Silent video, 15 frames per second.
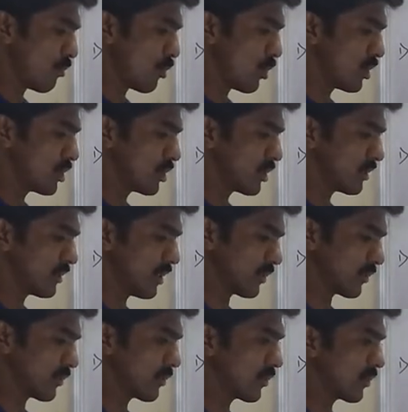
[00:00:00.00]

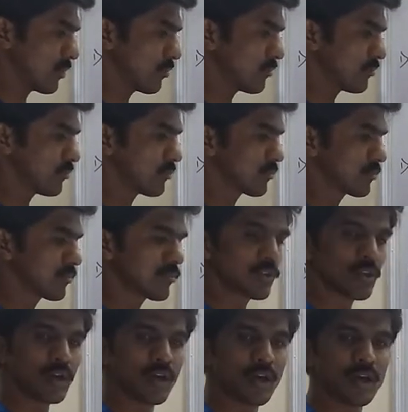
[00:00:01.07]
0.6.
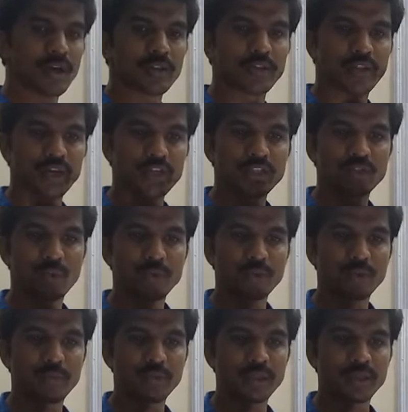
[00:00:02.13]
That's
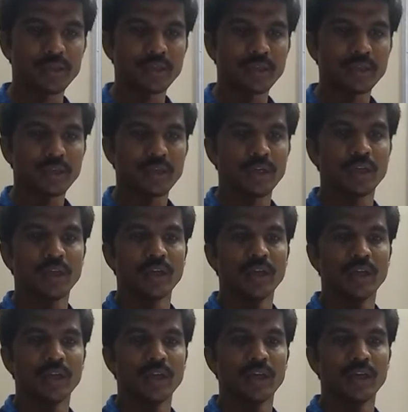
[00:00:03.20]
going to be
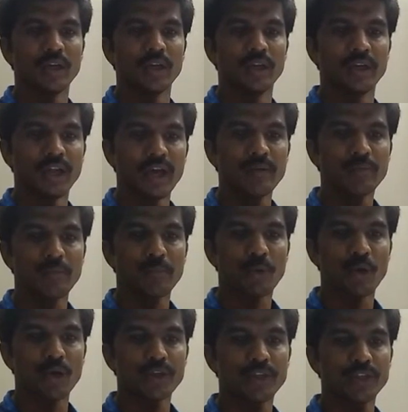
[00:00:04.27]

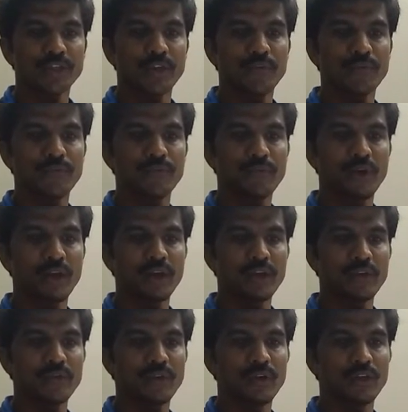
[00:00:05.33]

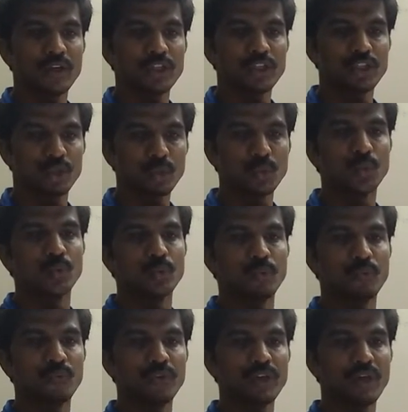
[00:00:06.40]
9.52
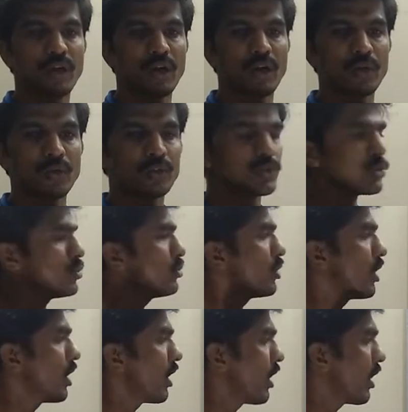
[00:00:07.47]
we are going
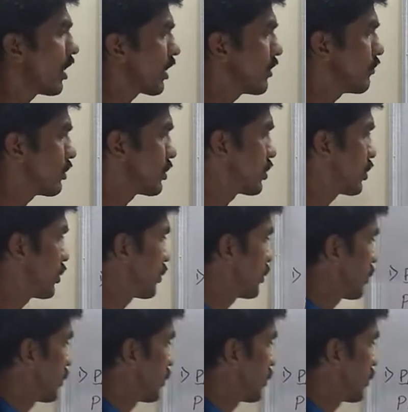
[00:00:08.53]
to arrive at.